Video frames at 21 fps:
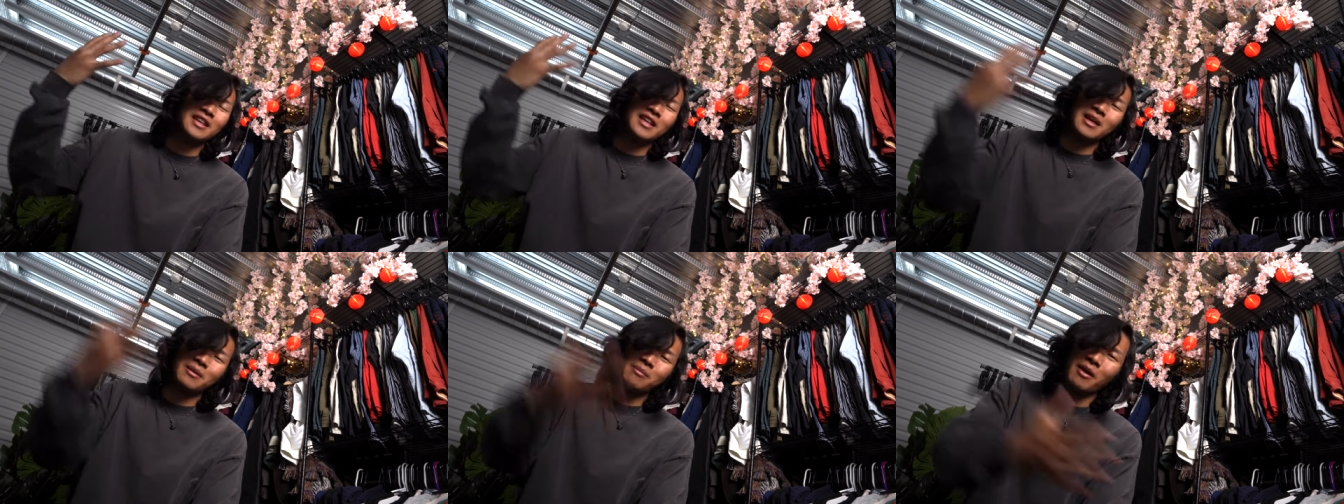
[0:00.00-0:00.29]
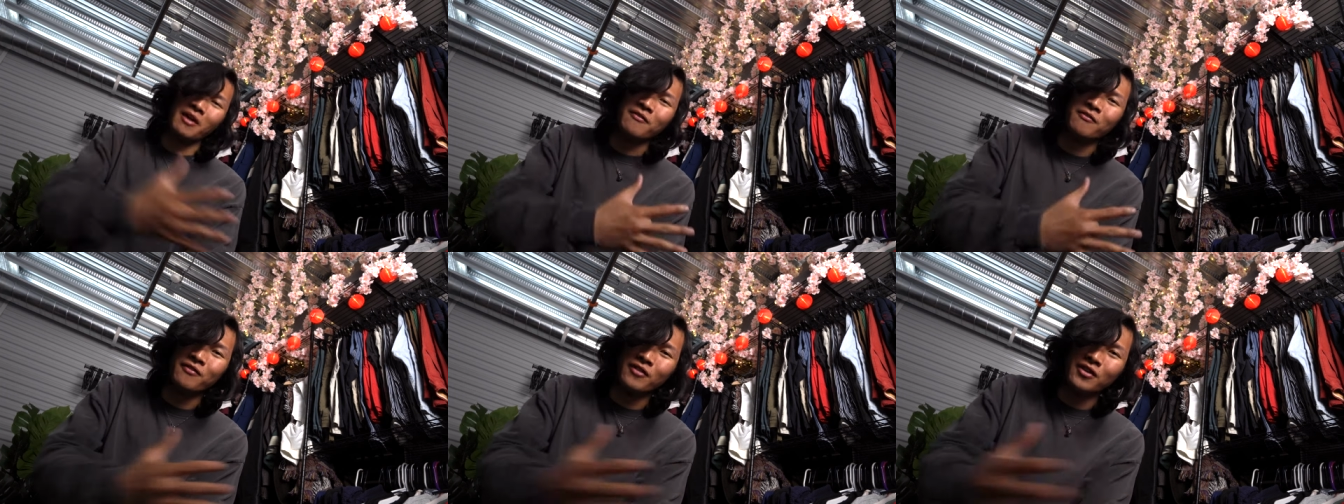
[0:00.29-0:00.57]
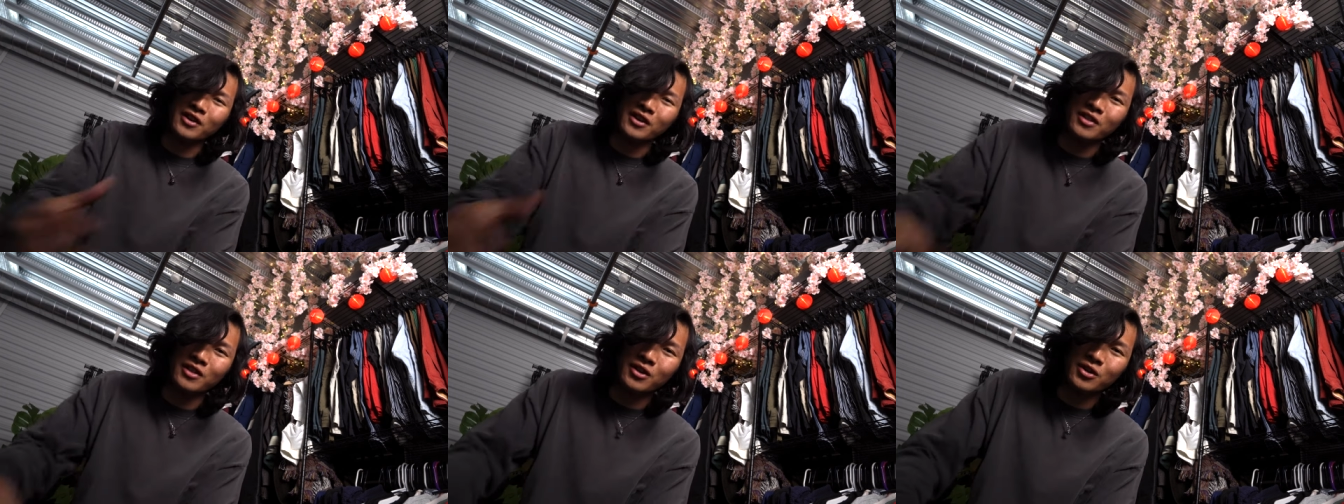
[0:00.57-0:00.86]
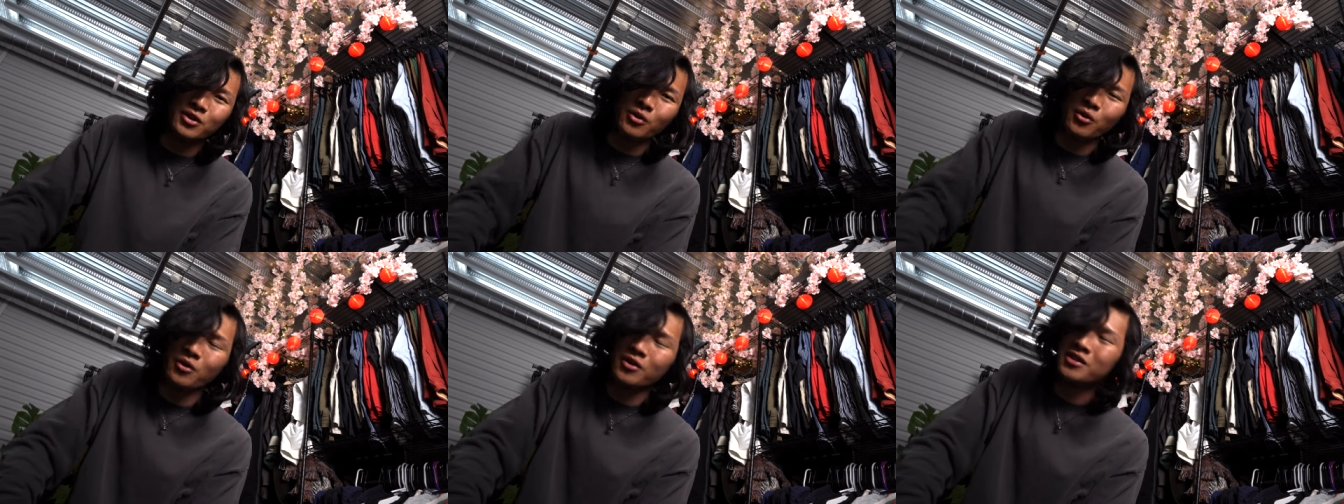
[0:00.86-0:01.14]
get my foot in the
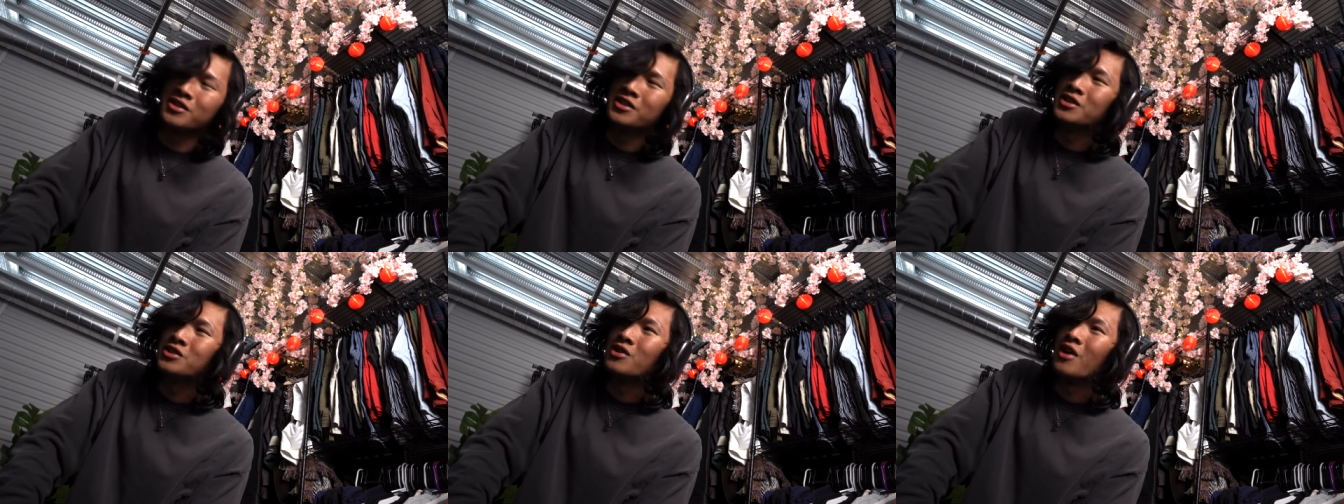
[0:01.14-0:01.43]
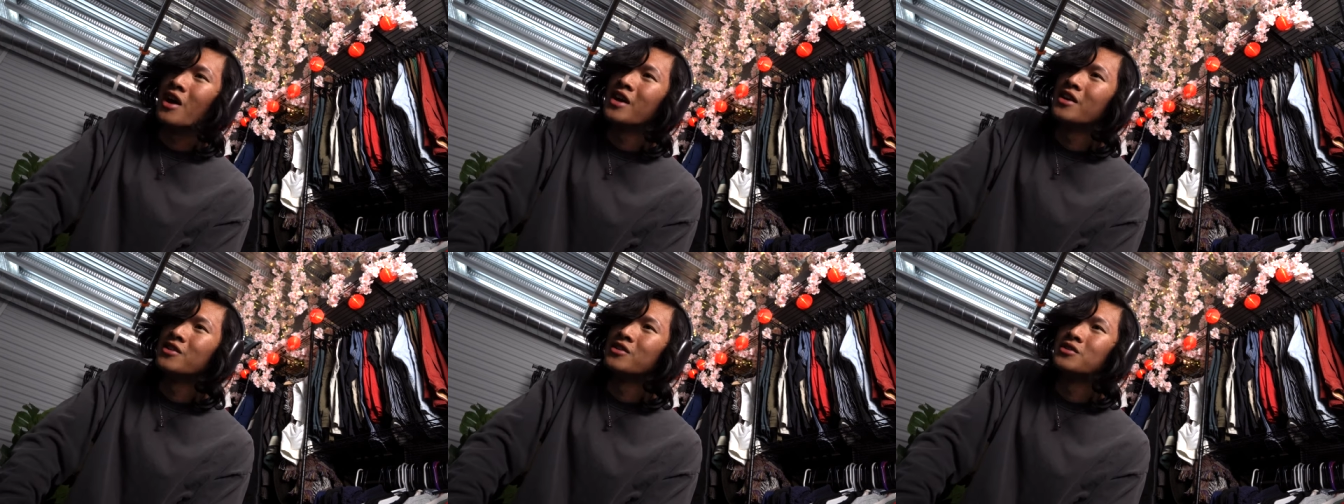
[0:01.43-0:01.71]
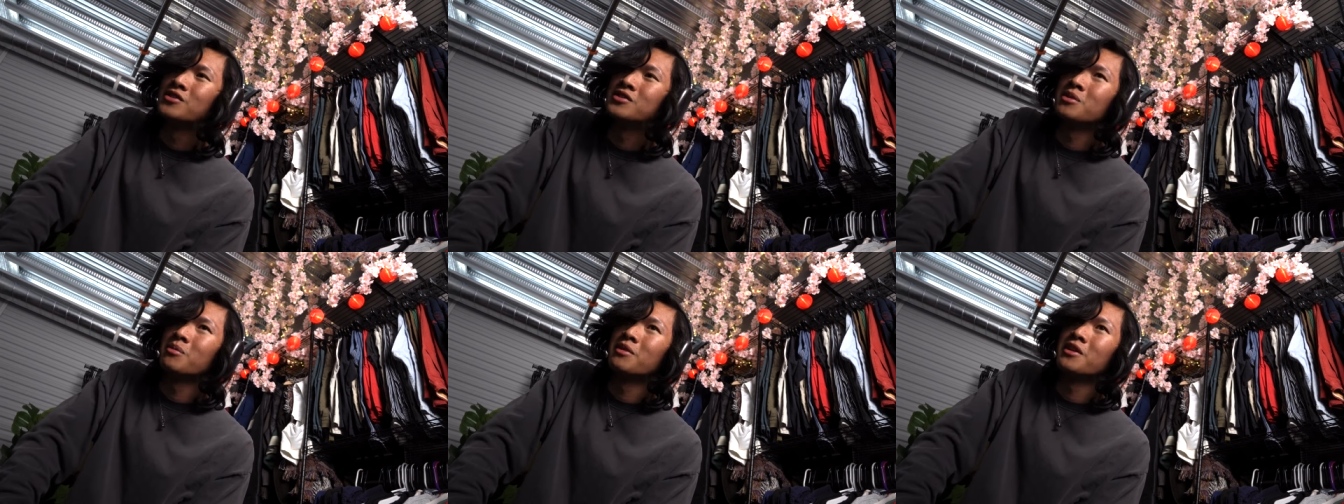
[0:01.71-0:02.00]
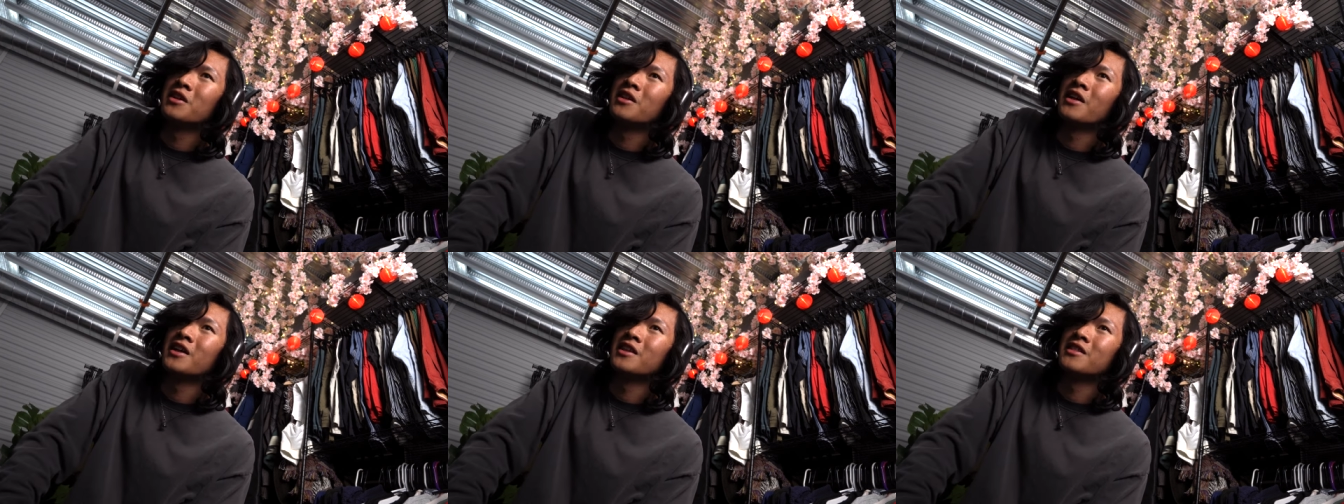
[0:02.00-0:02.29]
door to try to do
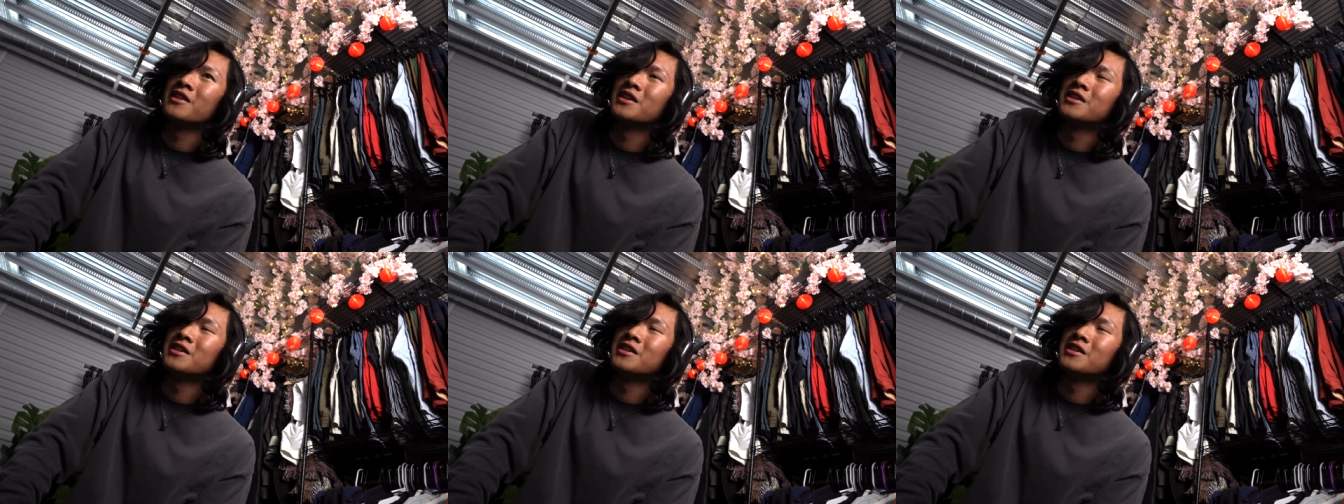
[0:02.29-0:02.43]
something like